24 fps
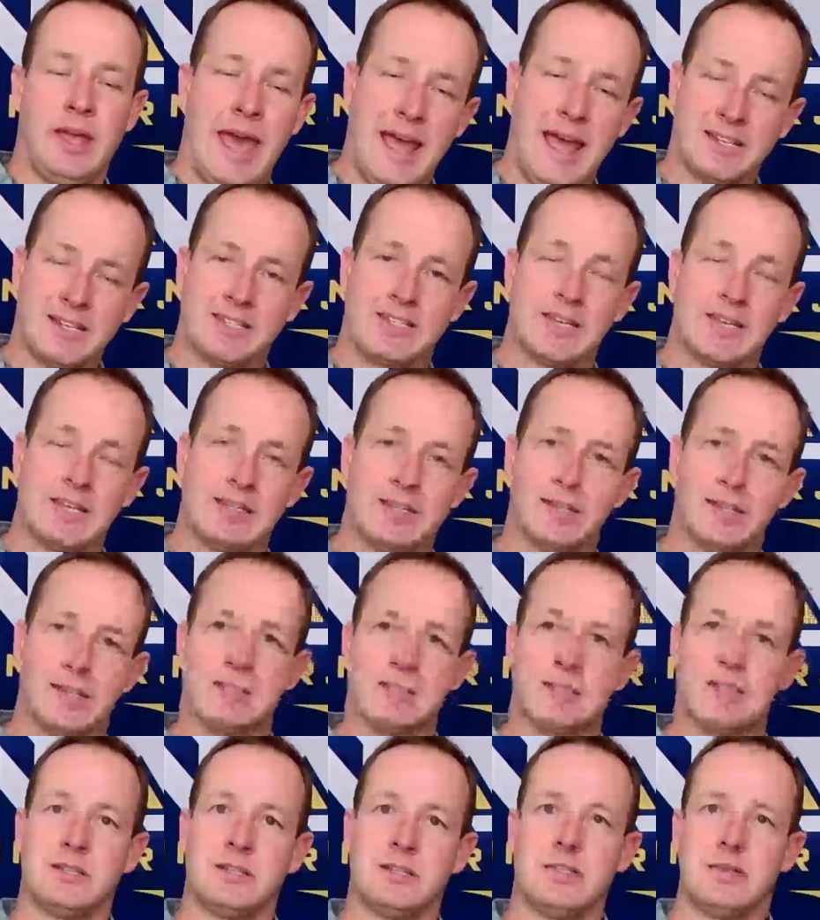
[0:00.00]

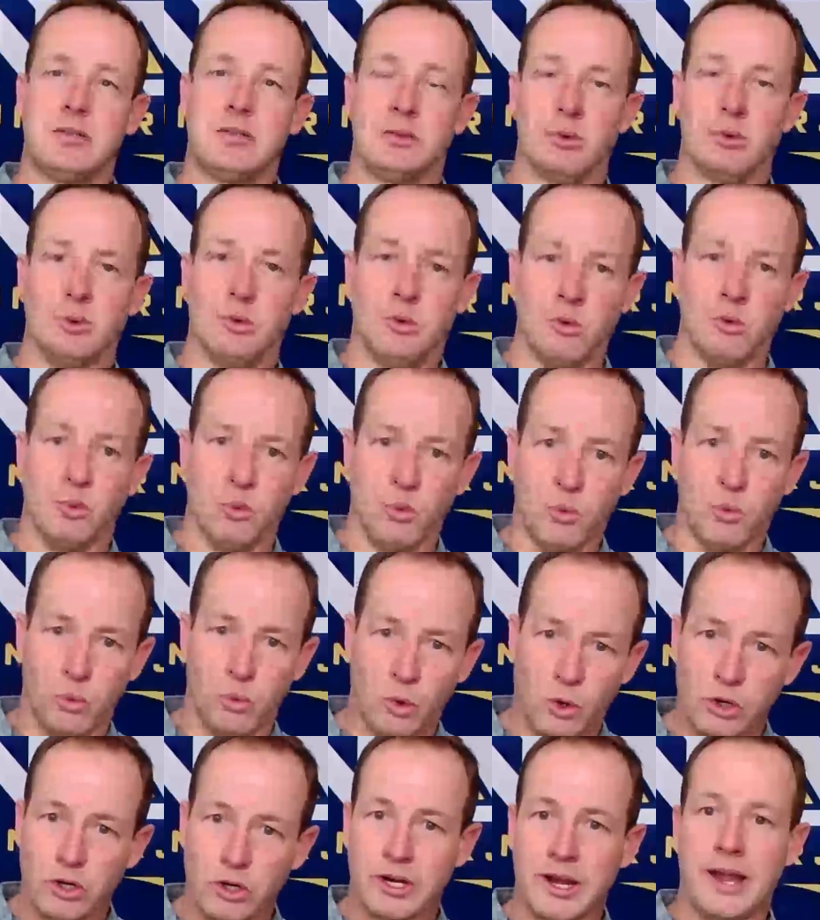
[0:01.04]
accesses to
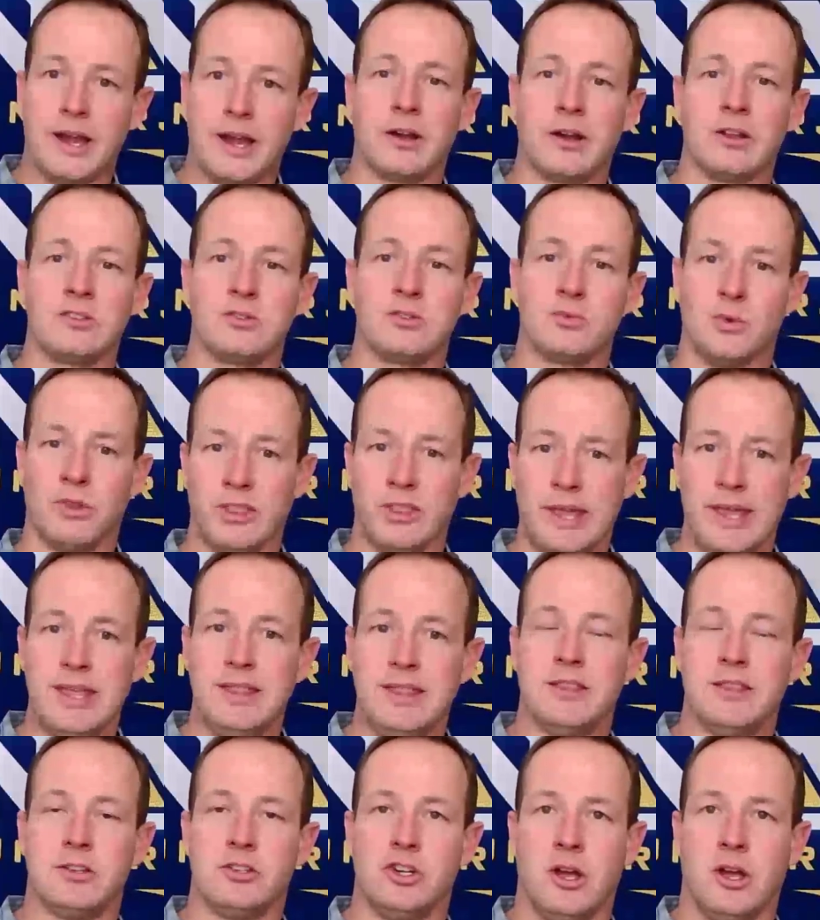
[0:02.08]
work areas
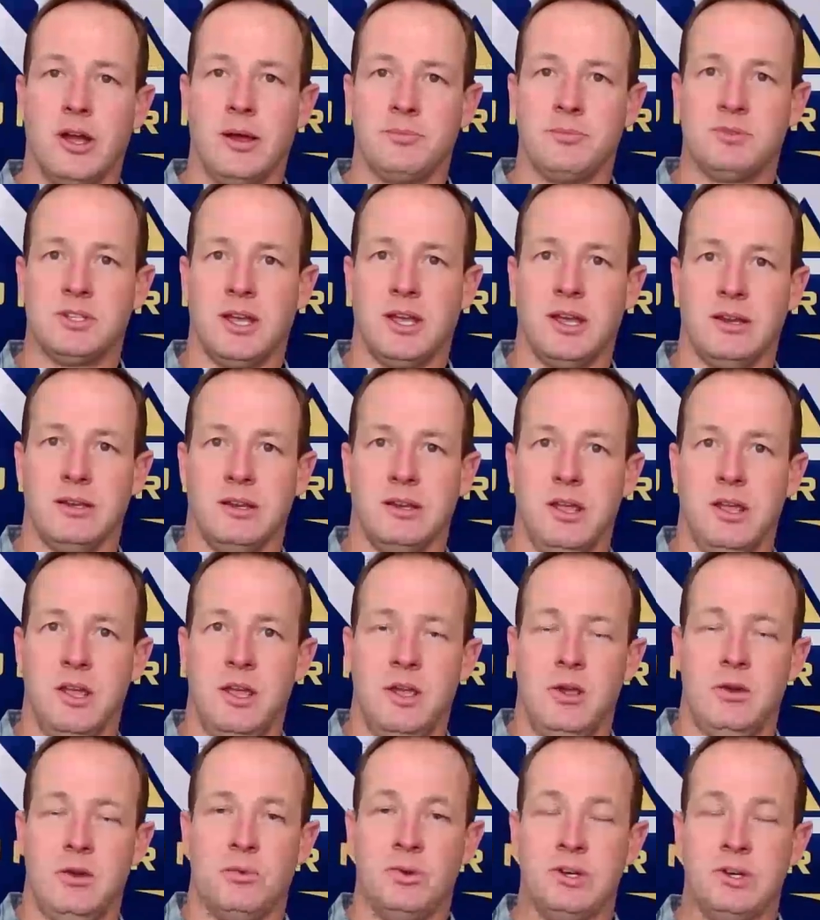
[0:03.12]
within the job site.
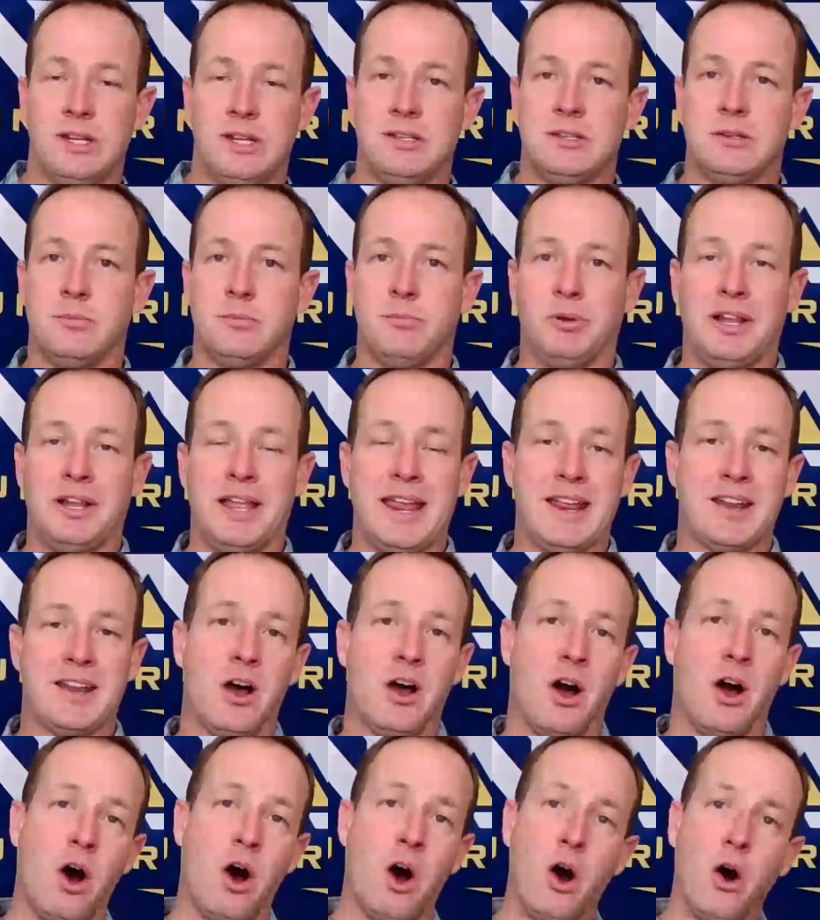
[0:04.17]
We need to plan
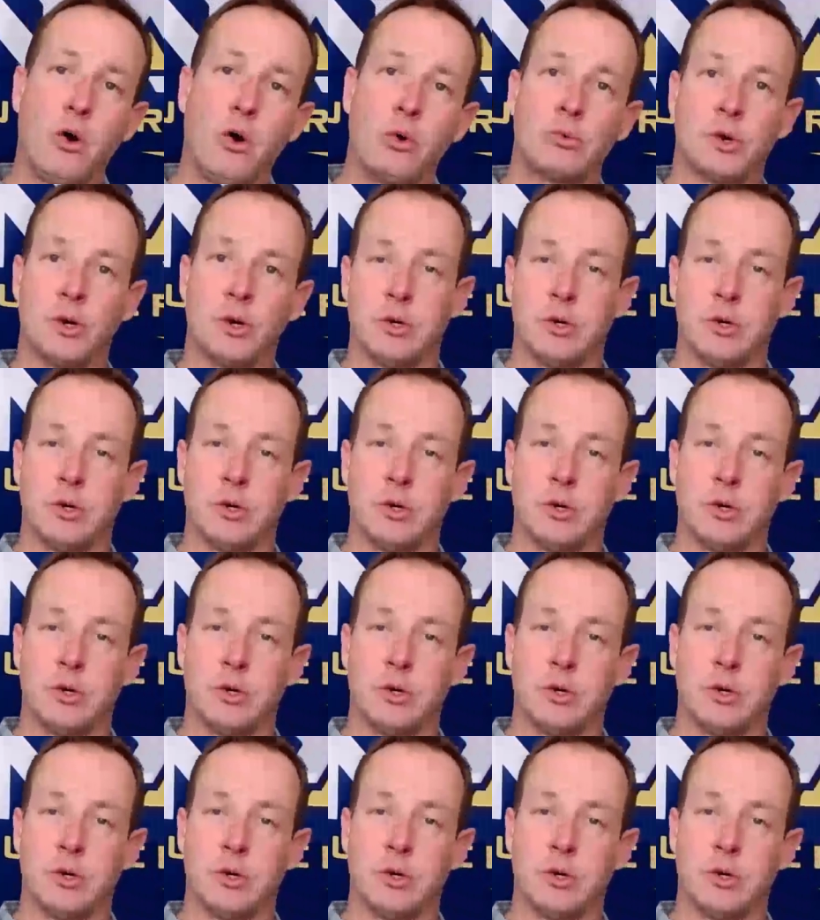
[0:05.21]
haul